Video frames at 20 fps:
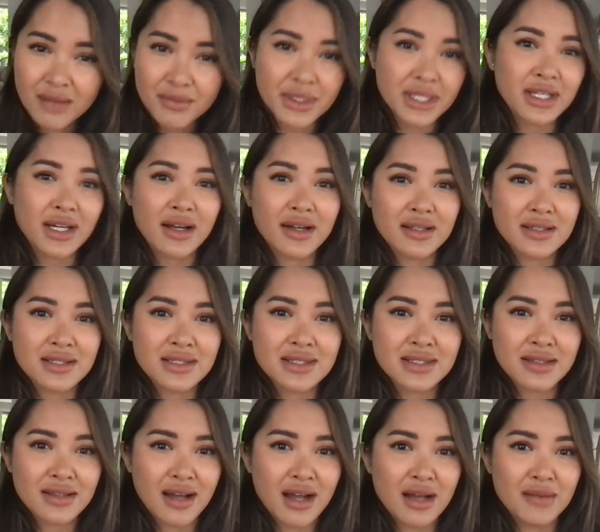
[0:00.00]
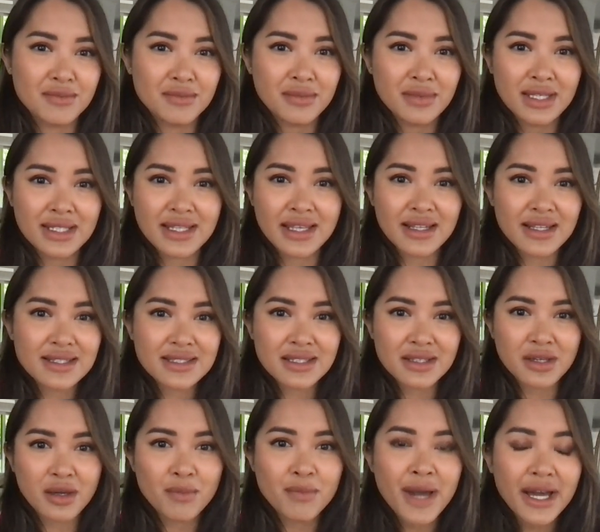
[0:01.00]
because it is
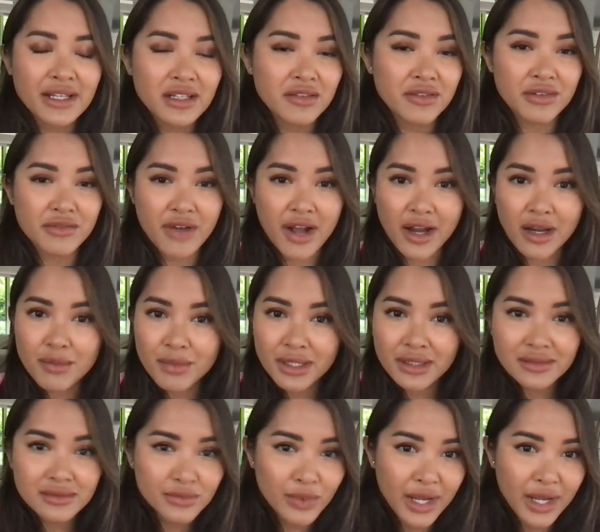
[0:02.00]
a competitive environment,